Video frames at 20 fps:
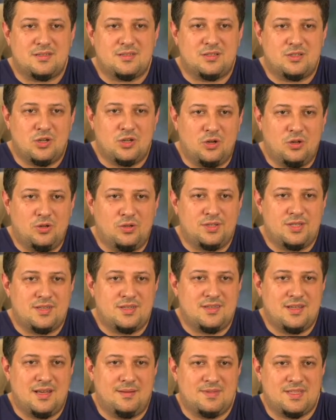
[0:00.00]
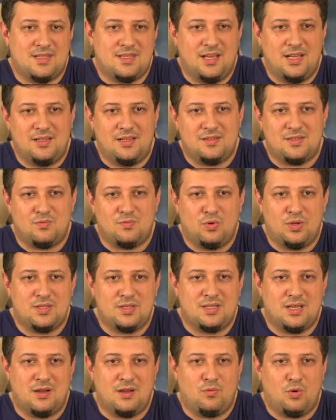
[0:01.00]
told themselves what
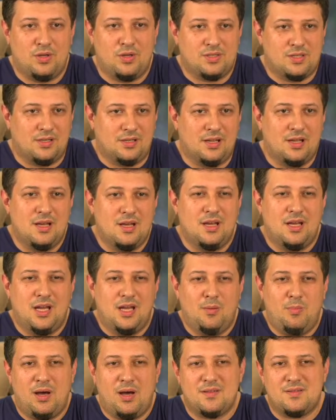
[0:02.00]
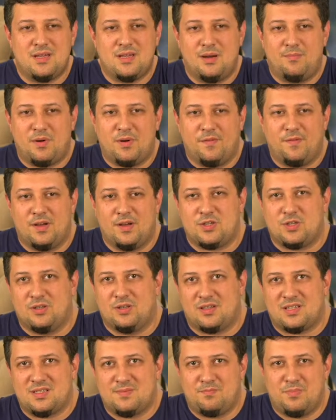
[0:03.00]
they wanted. about their professional
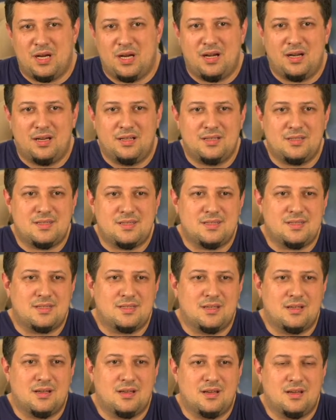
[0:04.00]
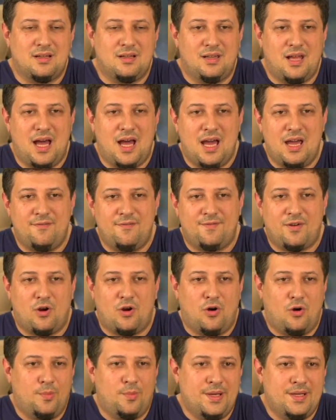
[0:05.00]
experience, life,
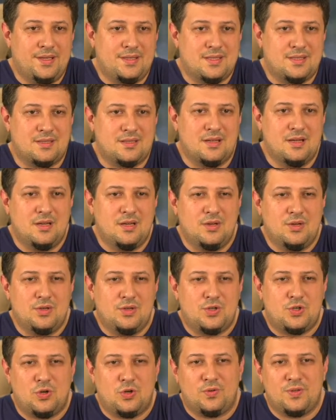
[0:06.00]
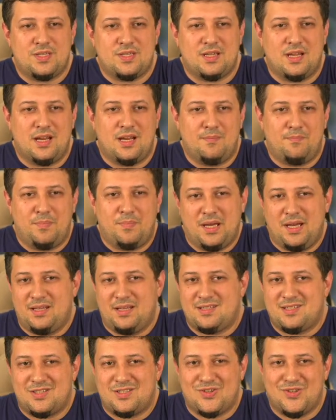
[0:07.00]
hobbies, showed their
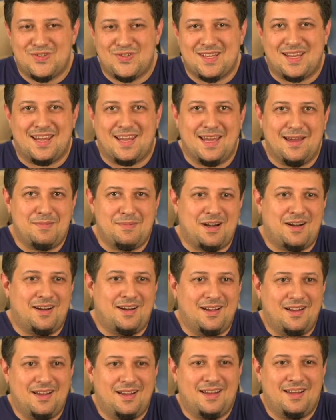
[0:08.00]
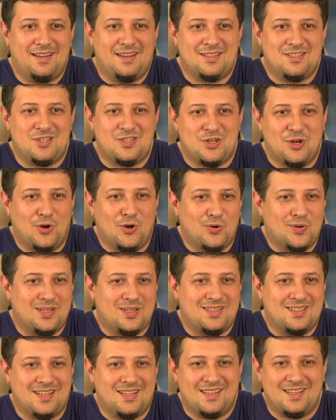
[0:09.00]
pets on the camera,
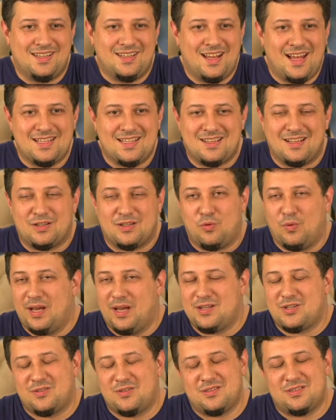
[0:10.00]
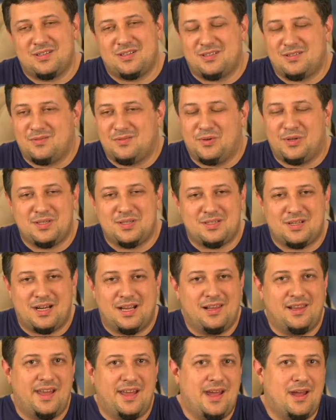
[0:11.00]
joked and asked questions. It was
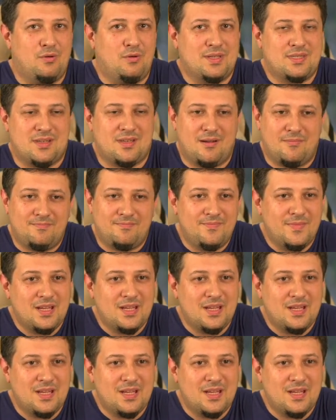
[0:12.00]
really awesome.